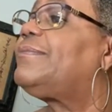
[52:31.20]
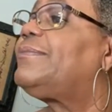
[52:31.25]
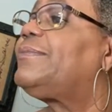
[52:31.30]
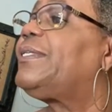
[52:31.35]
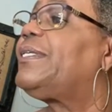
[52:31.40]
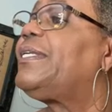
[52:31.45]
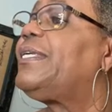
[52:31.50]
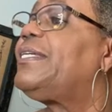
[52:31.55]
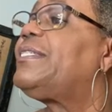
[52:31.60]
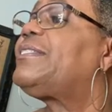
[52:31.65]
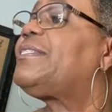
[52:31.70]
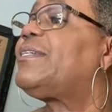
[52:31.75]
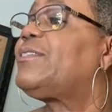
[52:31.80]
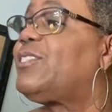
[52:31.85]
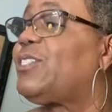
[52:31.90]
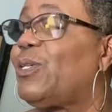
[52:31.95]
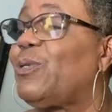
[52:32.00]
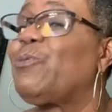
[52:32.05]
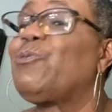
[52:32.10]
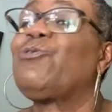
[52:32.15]
Denise said,
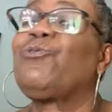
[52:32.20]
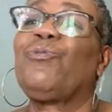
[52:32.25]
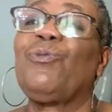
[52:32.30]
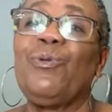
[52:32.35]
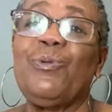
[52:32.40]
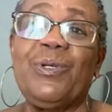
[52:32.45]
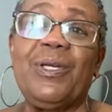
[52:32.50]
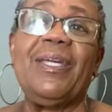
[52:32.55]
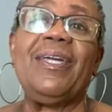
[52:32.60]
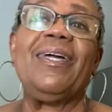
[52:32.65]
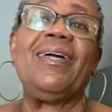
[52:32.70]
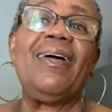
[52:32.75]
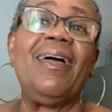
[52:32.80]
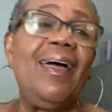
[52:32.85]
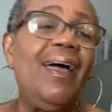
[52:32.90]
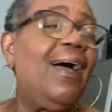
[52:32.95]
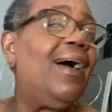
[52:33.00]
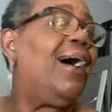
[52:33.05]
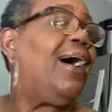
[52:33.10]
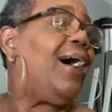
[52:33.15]
so true. Yeah,
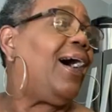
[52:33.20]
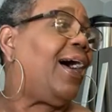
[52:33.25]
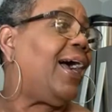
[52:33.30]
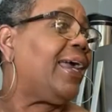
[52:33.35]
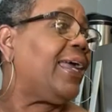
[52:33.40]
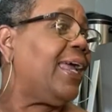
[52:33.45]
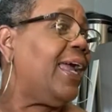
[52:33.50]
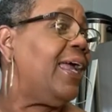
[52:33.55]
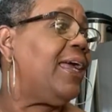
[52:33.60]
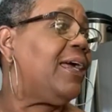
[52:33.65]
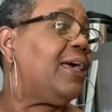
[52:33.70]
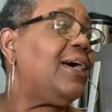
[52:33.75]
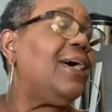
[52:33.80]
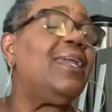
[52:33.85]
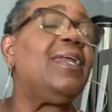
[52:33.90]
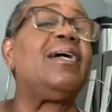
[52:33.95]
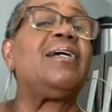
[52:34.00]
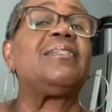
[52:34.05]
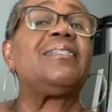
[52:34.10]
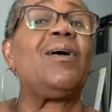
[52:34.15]
I can't cut
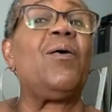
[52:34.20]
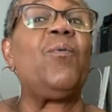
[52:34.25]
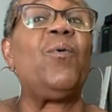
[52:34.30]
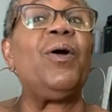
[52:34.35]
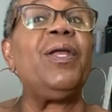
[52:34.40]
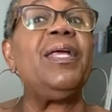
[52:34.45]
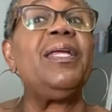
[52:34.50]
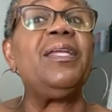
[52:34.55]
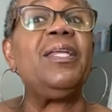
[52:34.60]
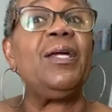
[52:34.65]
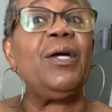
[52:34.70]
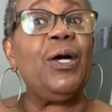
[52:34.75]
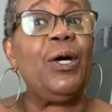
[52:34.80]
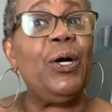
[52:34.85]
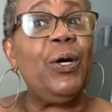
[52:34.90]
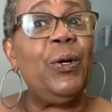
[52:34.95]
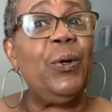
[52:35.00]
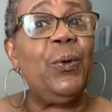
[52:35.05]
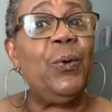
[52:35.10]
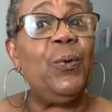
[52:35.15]
it because I want it to
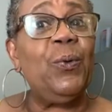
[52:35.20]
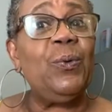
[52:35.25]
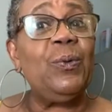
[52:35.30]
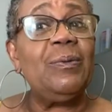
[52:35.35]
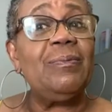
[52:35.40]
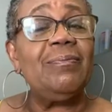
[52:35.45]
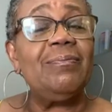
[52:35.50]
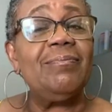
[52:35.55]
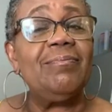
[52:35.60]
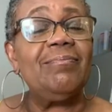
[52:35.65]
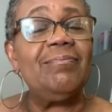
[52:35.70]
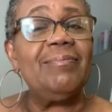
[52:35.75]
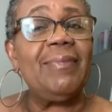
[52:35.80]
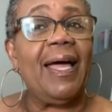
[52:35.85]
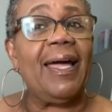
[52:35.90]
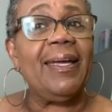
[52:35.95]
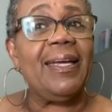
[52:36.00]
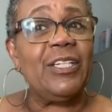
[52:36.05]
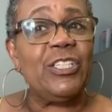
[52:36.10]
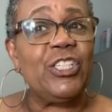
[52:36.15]
cool
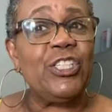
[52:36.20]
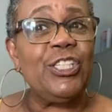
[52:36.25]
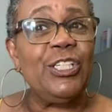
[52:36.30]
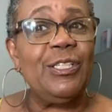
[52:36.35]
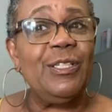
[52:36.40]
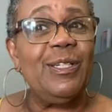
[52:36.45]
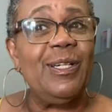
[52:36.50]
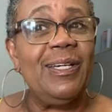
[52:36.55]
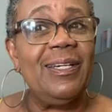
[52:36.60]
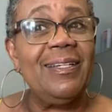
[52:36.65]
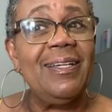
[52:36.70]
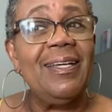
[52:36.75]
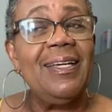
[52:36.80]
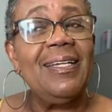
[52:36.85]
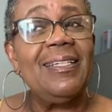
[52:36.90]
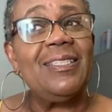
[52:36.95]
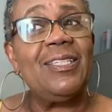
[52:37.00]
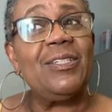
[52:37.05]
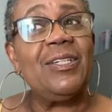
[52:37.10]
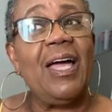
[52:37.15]
like it should.
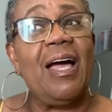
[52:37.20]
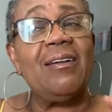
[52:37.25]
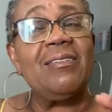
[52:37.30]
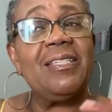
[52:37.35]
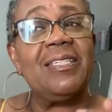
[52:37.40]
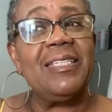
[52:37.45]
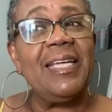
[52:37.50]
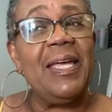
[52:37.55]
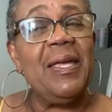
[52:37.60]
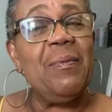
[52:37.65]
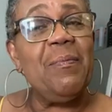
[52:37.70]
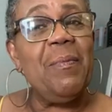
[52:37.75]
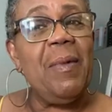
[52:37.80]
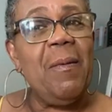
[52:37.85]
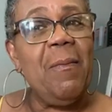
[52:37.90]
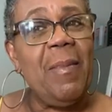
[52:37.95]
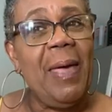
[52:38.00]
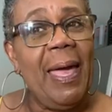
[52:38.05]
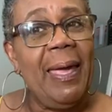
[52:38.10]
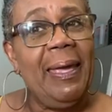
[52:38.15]
So y'all seen me
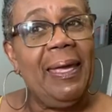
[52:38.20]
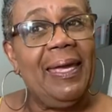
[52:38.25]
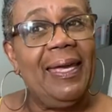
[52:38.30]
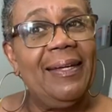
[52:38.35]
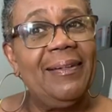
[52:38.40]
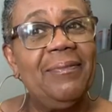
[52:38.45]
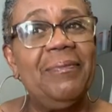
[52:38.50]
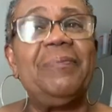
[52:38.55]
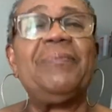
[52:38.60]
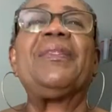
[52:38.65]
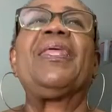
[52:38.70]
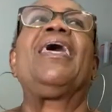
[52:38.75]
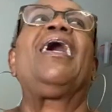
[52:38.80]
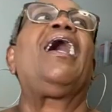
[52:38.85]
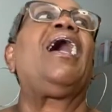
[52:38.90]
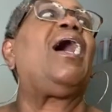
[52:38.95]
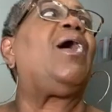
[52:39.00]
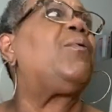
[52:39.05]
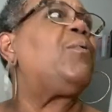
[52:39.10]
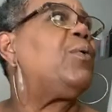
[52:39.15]
make it.
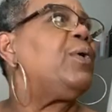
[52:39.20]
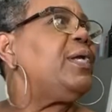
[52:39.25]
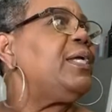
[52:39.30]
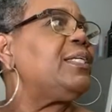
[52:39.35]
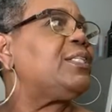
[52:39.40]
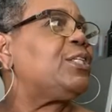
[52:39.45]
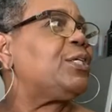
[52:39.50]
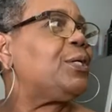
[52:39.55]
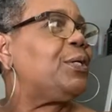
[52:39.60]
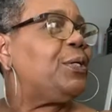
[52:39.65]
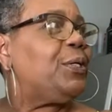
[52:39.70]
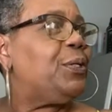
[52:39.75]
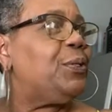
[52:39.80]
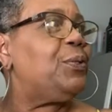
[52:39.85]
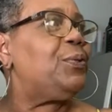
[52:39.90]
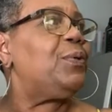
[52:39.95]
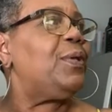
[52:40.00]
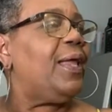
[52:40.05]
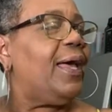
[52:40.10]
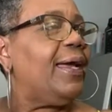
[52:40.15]
I want it to
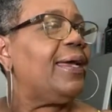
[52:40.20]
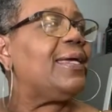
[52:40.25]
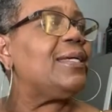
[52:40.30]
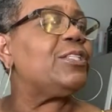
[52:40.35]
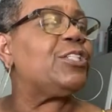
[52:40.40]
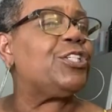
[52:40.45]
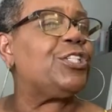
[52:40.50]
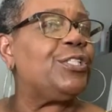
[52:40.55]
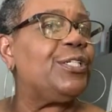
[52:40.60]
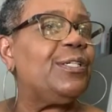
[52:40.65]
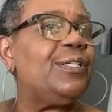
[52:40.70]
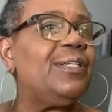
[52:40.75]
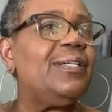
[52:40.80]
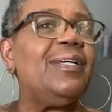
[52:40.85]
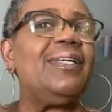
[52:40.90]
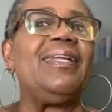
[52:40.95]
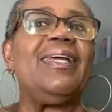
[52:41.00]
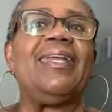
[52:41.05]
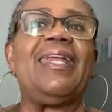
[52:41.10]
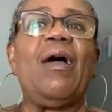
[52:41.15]
cool like it
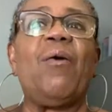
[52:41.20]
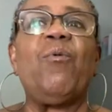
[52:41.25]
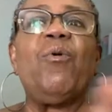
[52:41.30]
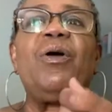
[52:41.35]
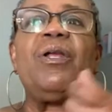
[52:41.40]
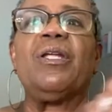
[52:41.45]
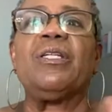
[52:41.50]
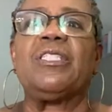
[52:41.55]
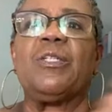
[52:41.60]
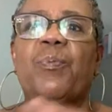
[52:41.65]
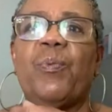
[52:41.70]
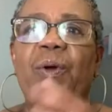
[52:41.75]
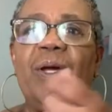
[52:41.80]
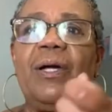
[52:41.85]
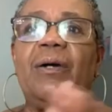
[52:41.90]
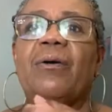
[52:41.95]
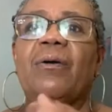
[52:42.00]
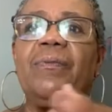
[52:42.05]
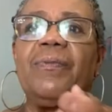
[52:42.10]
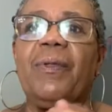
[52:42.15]
should. And I want to
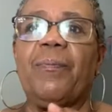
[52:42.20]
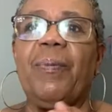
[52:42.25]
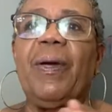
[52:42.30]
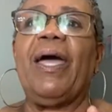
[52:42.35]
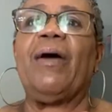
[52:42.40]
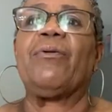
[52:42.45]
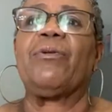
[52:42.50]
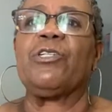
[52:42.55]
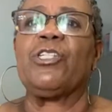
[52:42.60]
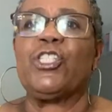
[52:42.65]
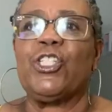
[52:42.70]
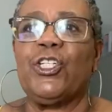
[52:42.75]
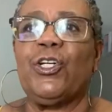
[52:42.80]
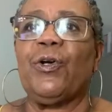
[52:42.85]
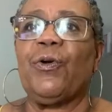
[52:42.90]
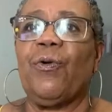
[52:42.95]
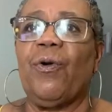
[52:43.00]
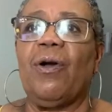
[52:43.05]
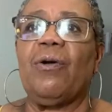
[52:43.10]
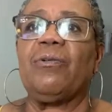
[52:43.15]
sprinkle the powdered
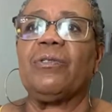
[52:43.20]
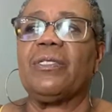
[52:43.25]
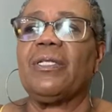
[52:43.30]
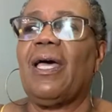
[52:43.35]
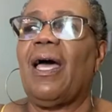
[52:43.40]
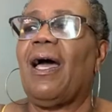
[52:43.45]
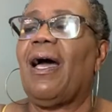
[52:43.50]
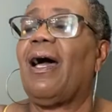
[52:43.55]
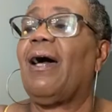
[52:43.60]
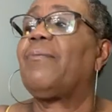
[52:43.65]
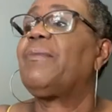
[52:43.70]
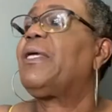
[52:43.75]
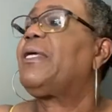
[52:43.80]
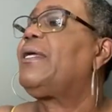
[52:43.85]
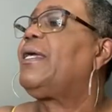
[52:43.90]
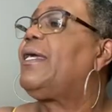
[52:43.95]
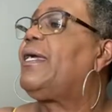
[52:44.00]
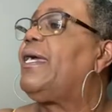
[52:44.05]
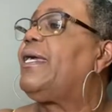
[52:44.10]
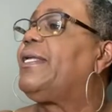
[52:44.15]
sugar on top.
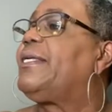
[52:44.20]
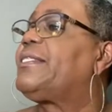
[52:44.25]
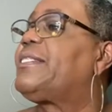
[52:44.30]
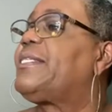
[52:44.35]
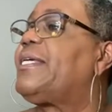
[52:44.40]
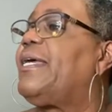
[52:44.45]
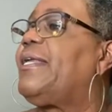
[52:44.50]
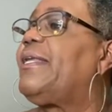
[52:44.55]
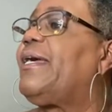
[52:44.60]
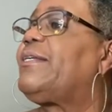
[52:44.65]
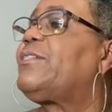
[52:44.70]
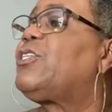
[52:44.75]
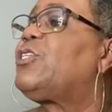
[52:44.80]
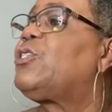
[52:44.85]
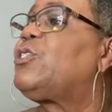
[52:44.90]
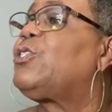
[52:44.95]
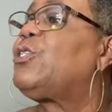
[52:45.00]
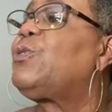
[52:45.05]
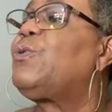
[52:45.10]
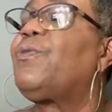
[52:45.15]
And it said not to
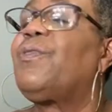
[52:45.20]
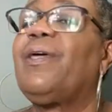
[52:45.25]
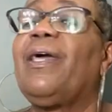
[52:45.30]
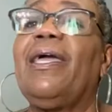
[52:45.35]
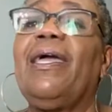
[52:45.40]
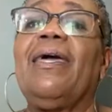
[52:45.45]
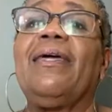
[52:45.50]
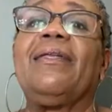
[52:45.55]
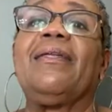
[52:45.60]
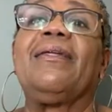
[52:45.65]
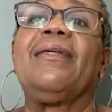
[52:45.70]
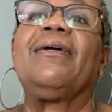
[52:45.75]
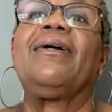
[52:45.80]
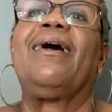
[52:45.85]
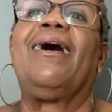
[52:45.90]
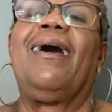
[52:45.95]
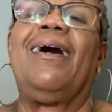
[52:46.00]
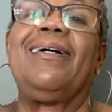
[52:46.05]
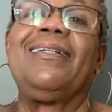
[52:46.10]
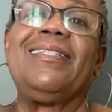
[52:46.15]
do that
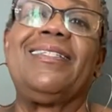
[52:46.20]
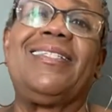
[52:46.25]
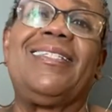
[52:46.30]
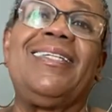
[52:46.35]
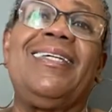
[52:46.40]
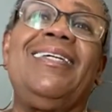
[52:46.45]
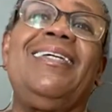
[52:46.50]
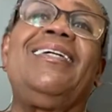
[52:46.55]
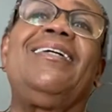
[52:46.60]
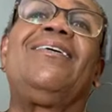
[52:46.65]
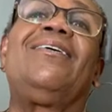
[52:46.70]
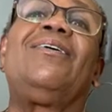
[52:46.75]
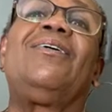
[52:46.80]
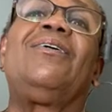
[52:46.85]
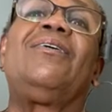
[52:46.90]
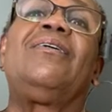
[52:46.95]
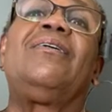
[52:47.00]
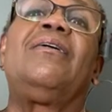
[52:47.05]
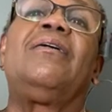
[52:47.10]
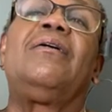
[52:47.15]

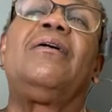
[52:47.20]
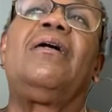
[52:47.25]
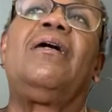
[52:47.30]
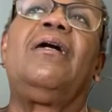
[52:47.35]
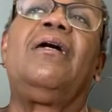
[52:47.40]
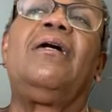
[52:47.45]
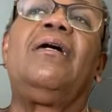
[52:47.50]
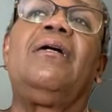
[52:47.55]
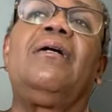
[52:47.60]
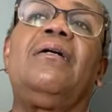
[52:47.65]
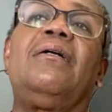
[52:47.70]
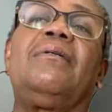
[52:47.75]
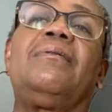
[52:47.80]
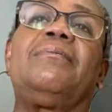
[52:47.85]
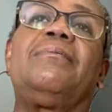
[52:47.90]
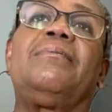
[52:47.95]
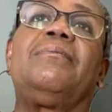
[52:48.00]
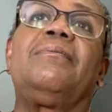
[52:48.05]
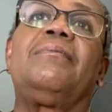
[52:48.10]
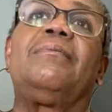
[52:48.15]
until...
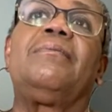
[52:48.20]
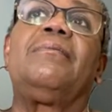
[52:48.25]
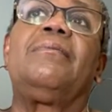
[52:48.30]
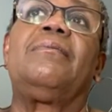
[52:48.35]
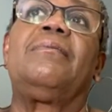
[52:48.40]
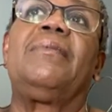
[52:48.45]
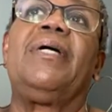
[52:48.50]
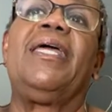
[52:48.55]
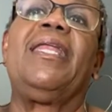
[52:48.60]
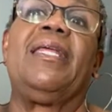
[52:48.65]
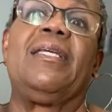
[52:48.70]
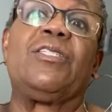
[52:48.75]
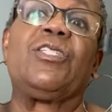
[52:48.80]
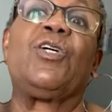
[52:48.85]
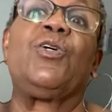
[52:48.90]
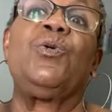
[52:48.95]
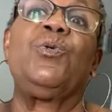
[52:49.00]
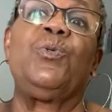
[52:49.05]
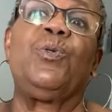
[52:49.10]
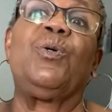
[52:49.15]
Um, it has
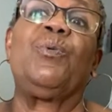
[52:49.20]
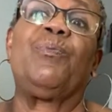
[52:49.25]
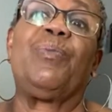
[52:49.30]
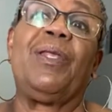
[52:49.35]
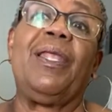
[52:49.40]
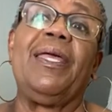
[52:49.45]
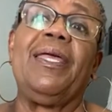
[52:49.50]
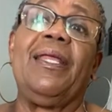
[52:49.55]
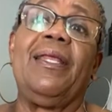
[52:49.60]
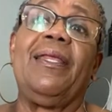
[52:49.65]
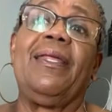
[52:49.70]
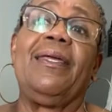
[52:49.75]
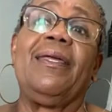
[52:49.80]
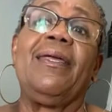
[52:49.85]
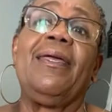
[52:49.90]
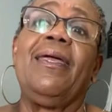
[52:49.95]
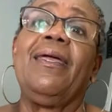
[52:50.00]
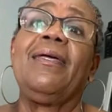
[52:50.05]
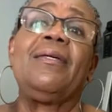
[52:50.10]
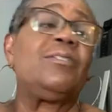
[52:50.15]
cooled completely.
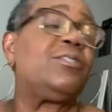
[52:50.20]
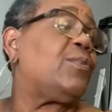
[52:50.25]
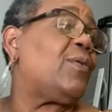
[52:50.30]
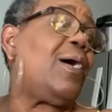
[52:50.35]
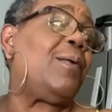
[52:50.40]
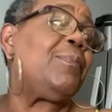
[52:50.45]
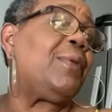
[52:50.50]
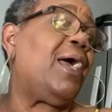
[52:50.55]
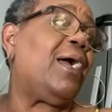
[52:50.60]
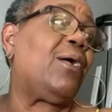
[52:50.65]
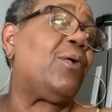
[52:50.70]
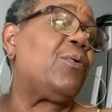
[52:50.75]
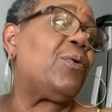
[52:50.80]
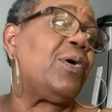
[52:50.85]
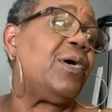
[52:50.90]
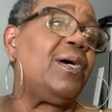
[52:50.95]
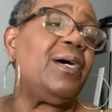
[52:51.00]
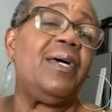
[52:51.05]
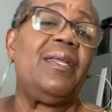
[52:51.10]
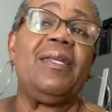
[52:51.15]
So I'm not going to
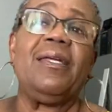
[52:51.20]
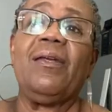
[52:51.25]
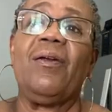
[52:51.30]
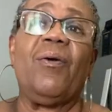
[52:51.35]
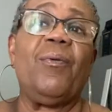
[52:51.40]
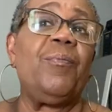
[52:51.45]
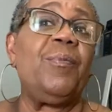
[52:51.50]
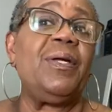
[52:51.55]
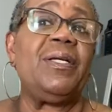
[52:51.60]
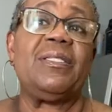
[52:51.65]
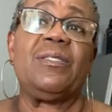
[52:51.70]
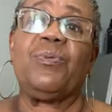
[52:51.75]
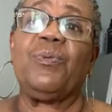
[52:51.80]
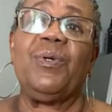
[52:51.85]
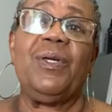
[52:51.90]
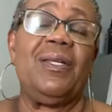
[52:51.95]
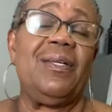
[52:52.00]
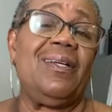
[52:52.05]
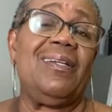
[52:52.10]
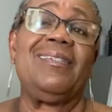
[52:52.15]
cut it or mess
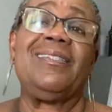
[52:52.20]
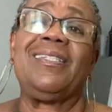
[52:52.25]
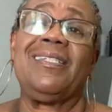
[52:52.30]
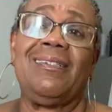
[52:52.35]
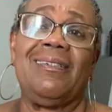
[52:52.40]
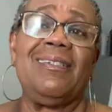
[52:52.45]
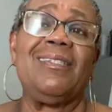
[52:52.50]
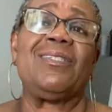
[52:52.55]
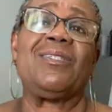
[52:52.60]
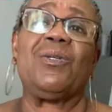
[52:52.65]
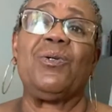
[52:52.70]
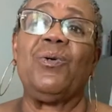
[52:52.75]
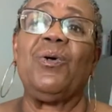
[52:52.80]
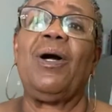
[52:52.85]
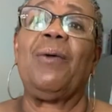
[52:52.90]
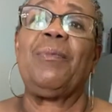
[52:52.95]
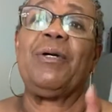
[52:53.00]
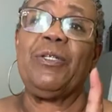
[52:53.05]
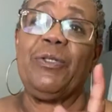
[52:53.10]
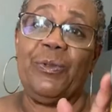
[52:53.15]
with it until it's cool.
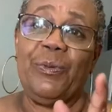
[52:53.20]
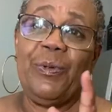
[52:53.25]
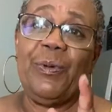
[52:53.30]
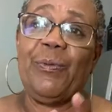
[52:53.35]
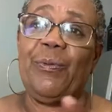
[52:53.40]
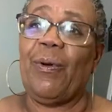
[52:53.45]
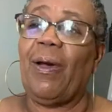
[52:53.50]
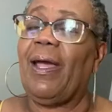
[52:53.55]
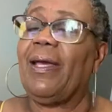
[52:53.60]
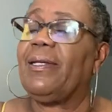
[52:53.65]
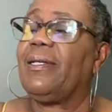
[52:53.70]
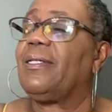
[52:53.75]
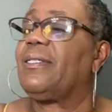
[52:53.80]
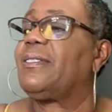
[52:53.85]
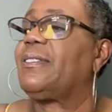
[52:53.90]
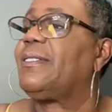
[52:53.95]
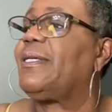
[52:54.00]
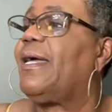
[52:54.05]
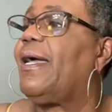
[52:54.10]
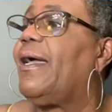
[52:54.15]
I'm going to do it right this
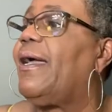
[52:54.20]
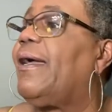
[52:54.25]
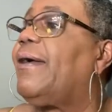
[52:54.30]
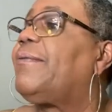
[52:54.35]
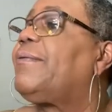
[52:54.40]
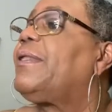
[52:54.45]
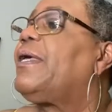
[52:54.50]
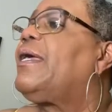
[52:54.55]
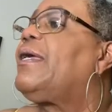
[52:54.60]
time.